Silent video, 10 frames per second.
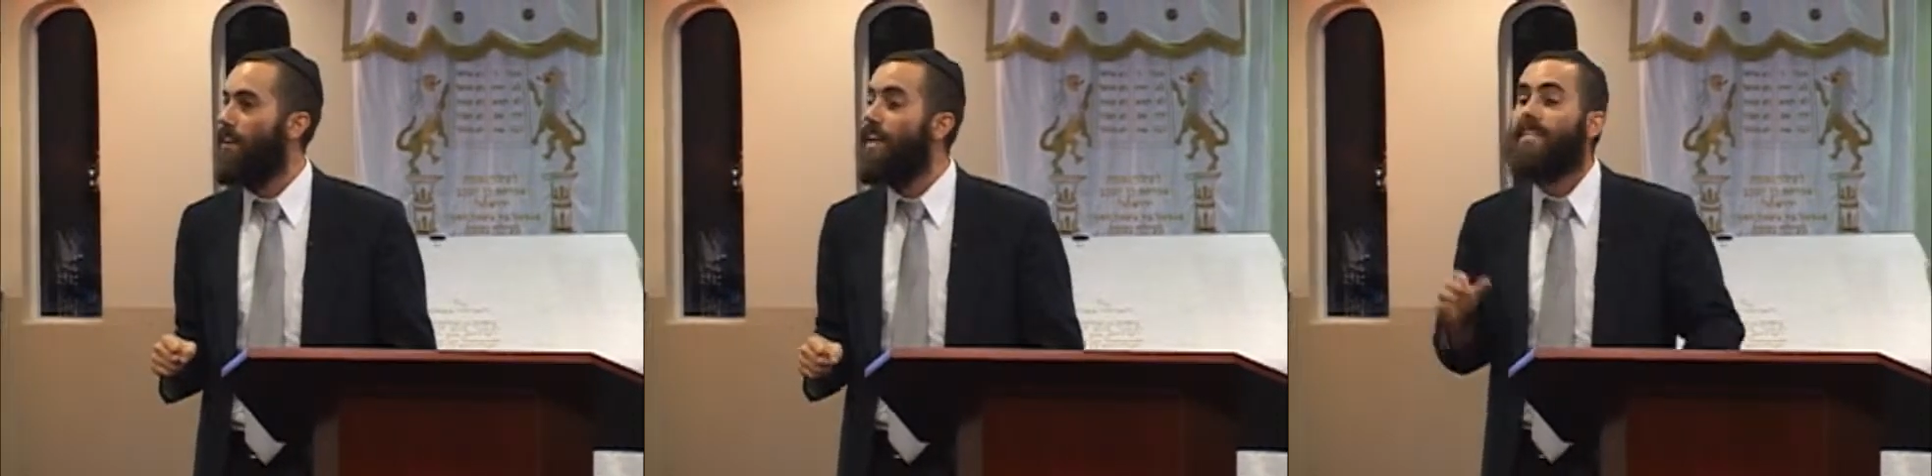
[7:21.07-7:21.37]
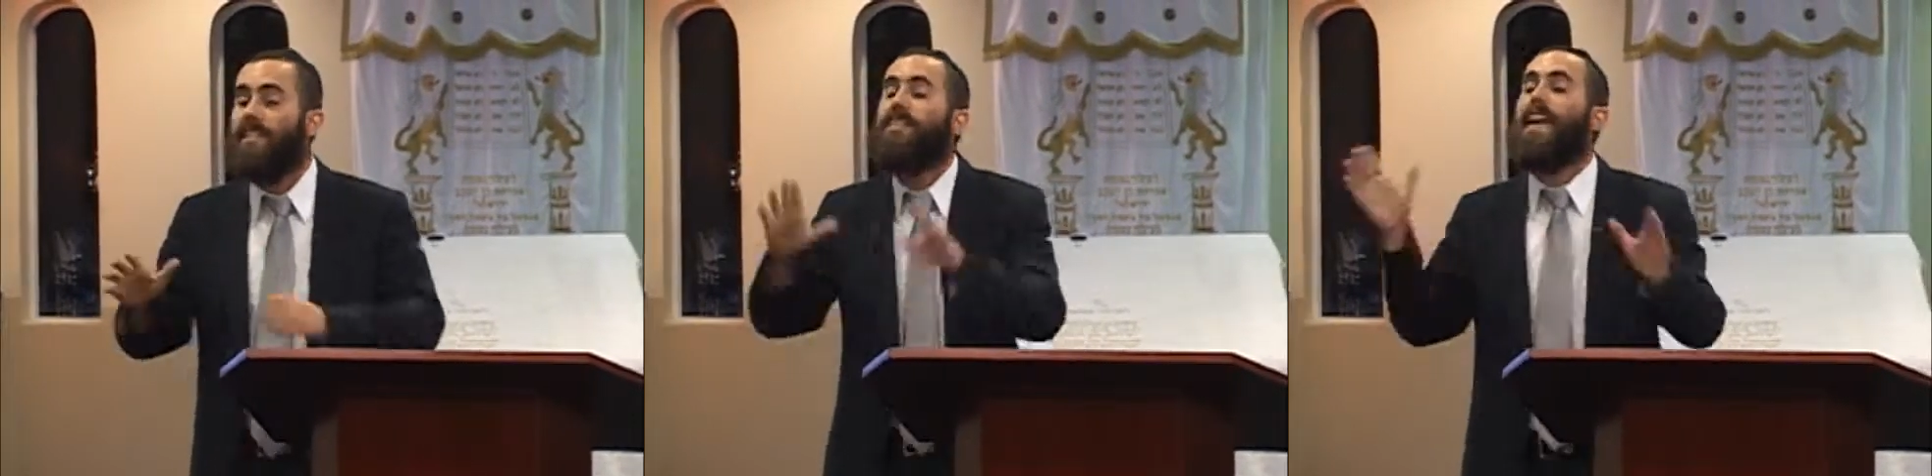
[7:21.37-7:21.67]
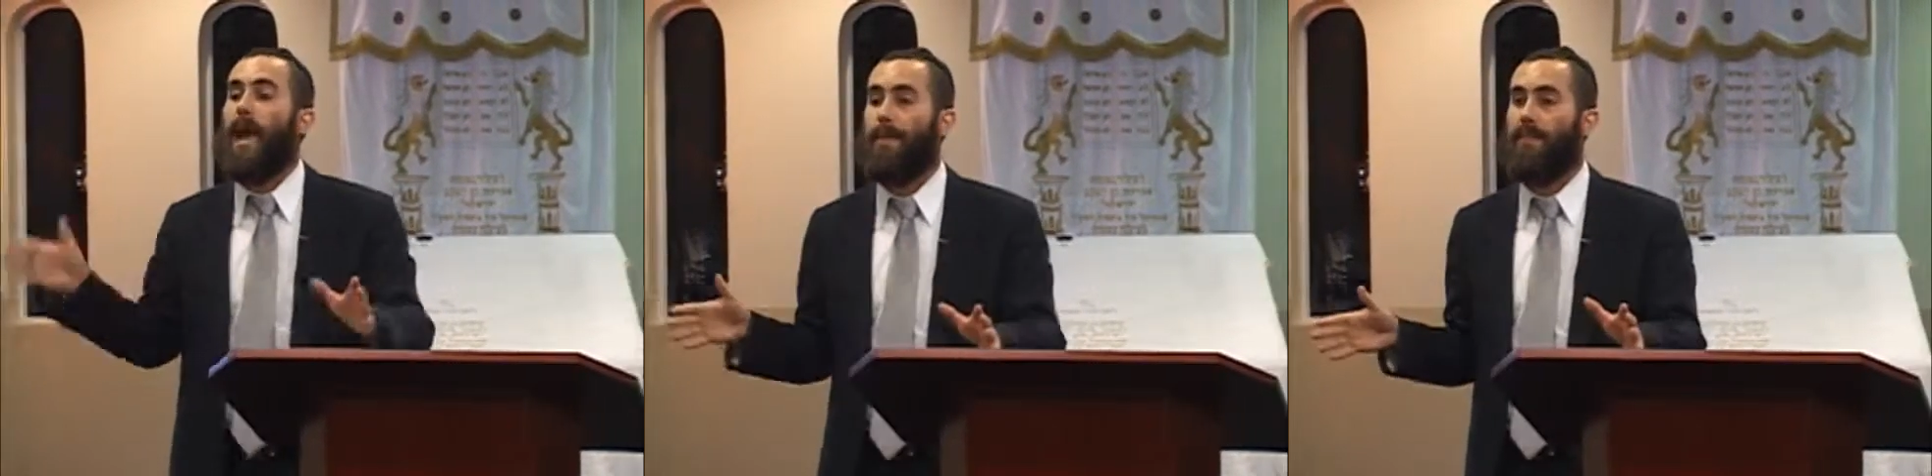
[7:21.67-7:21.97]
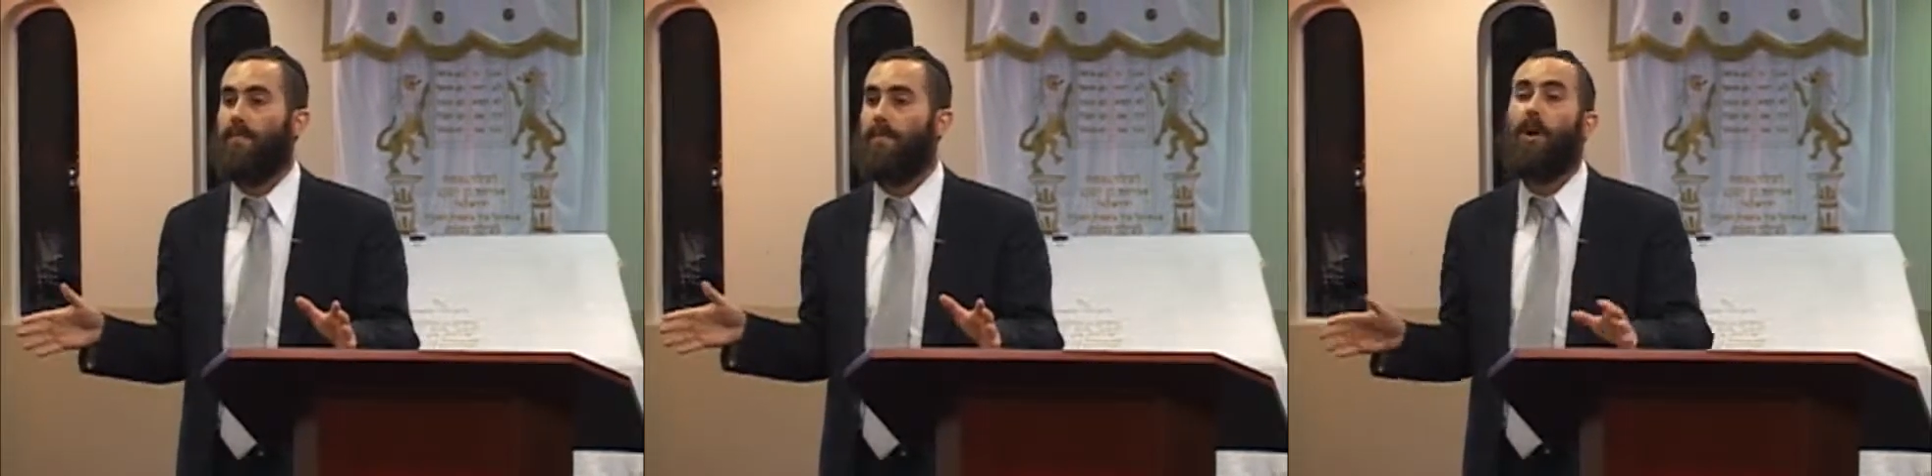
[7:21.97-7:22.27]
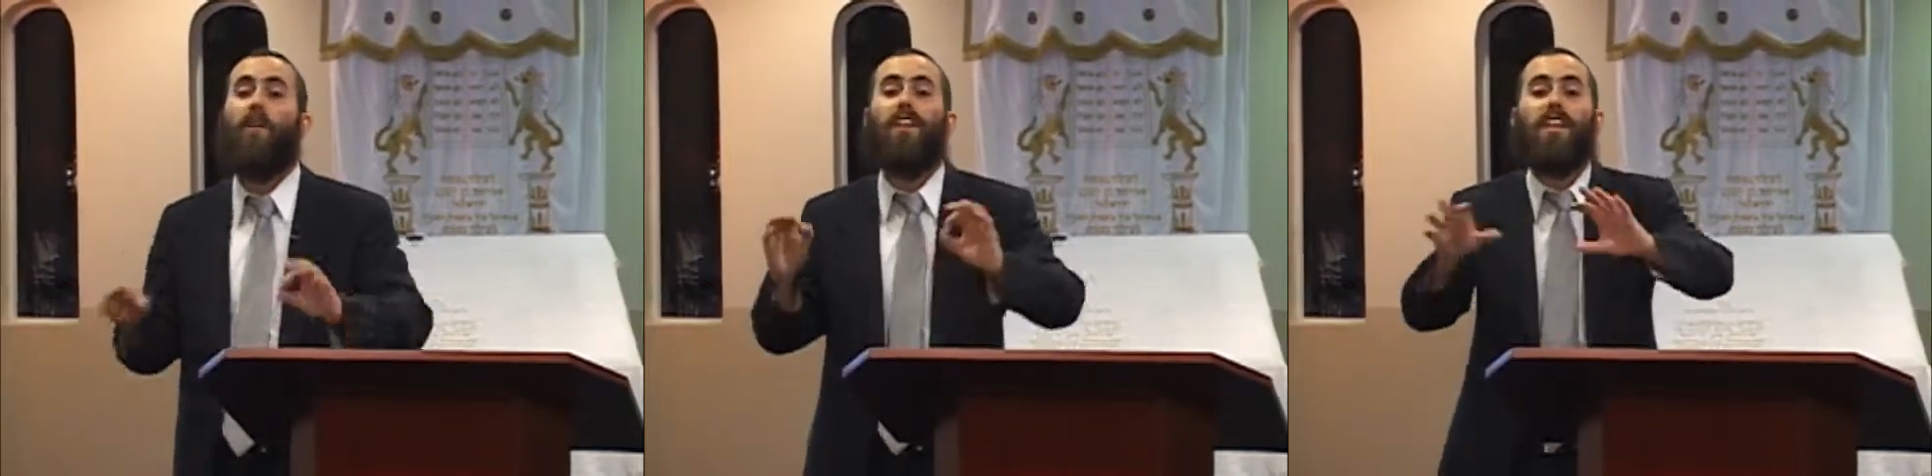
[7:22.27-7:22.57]
That didn't happen, but
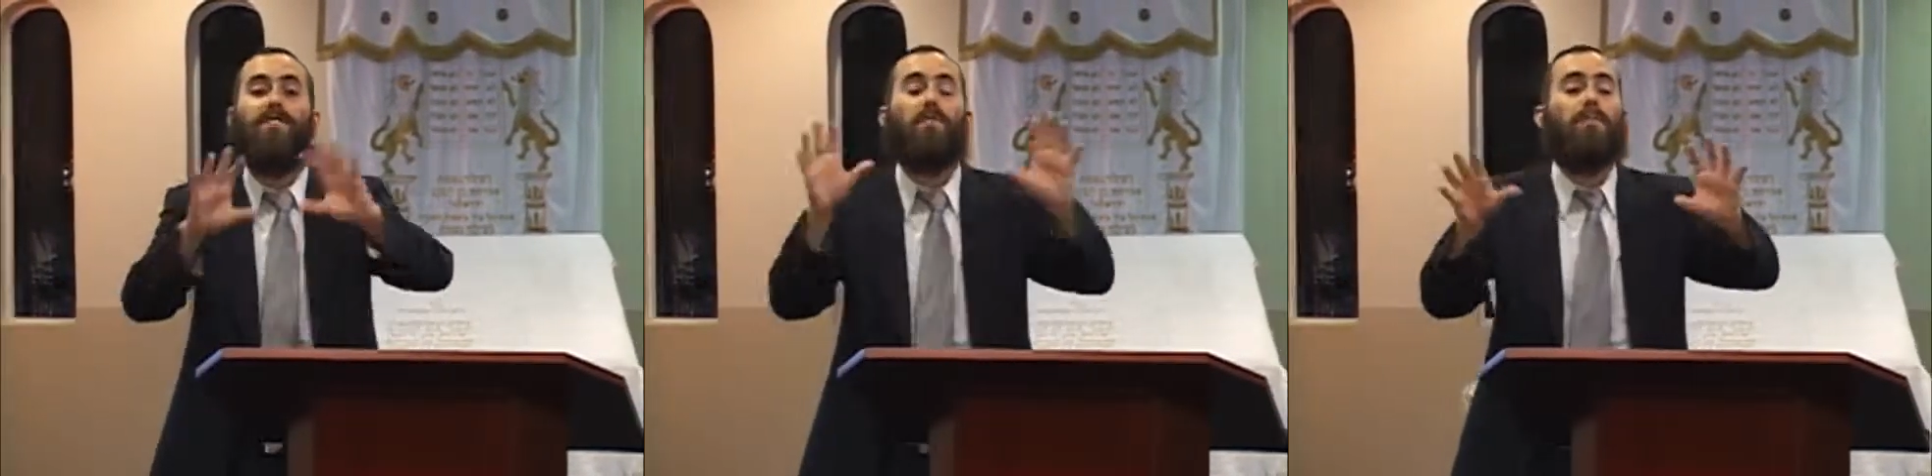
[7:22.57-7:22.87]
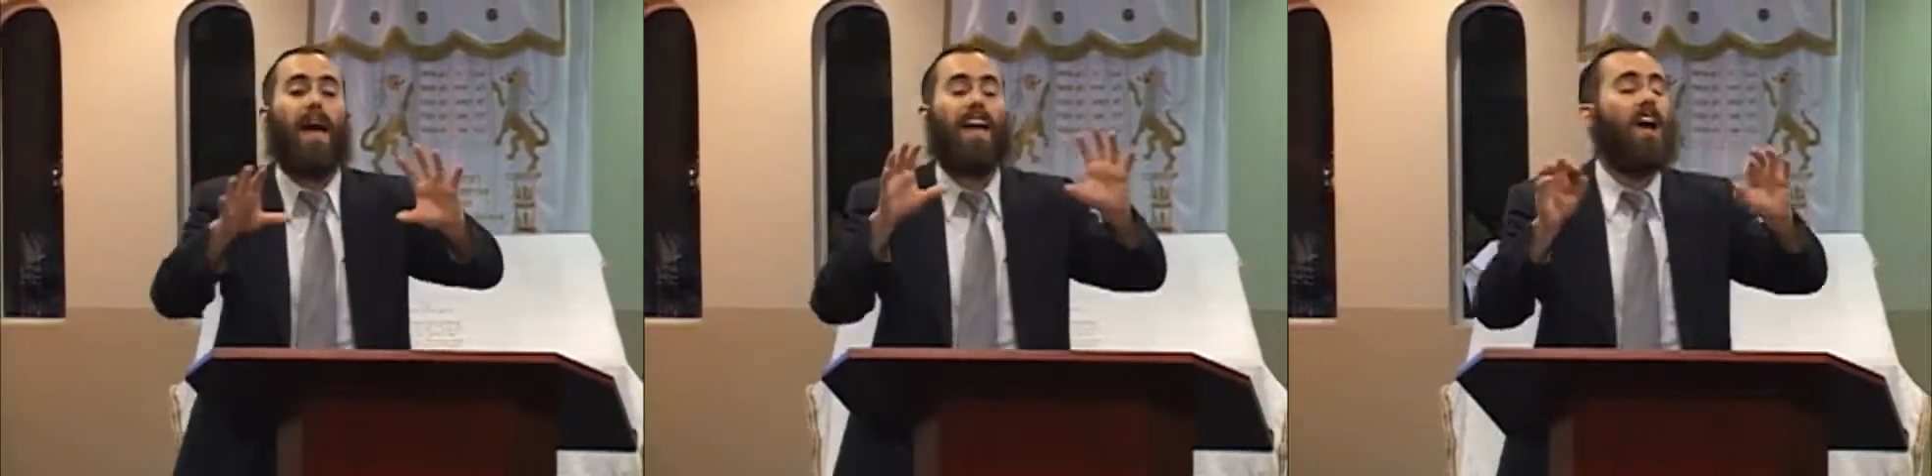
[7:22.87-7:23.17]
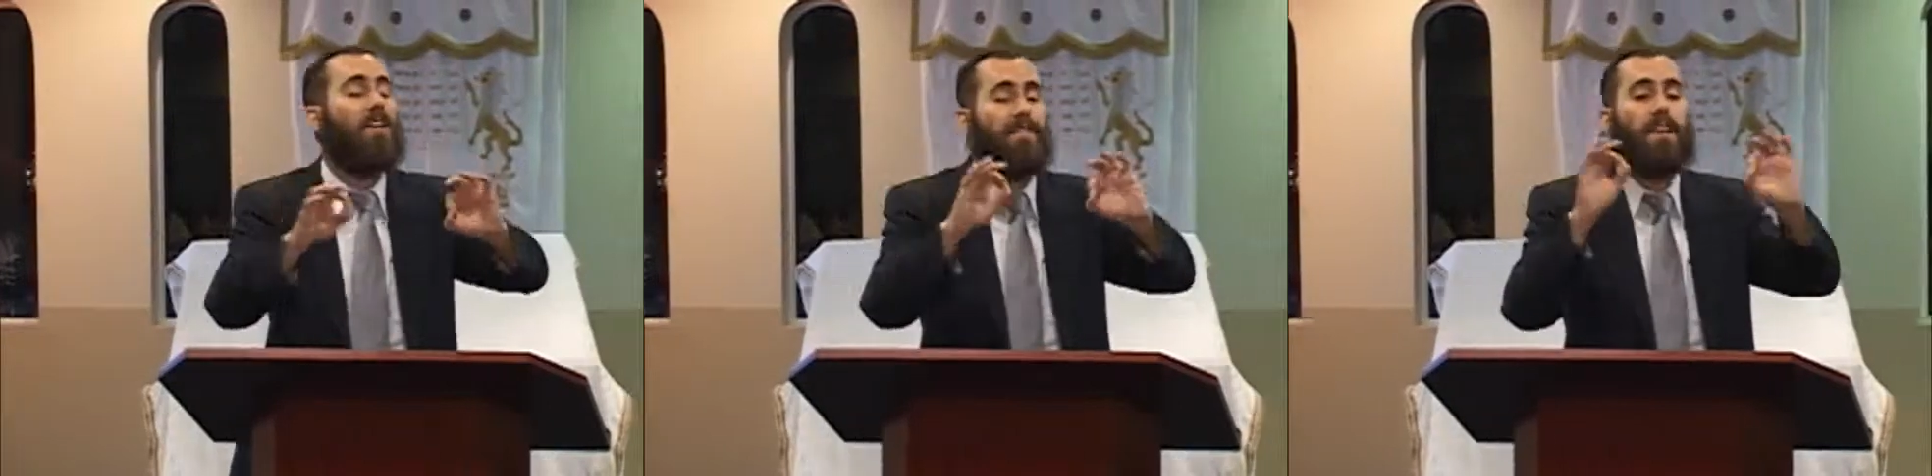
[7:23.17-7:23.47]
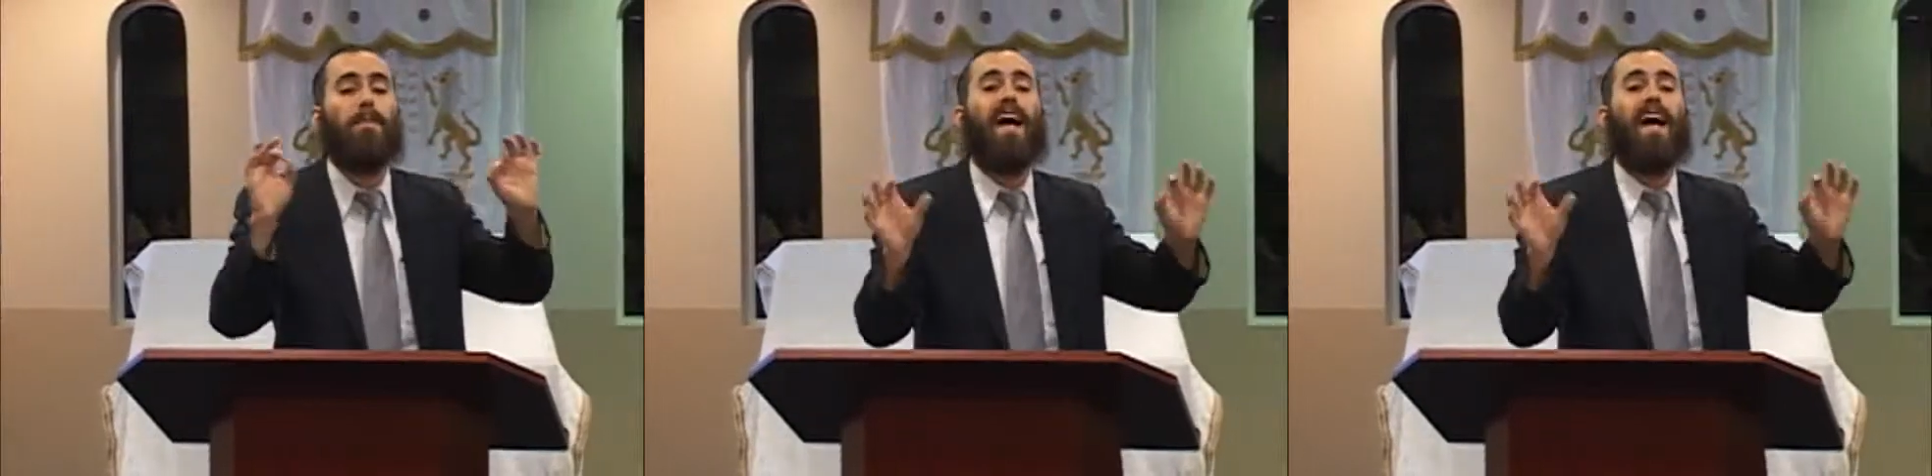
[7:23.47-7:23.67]
all the infinite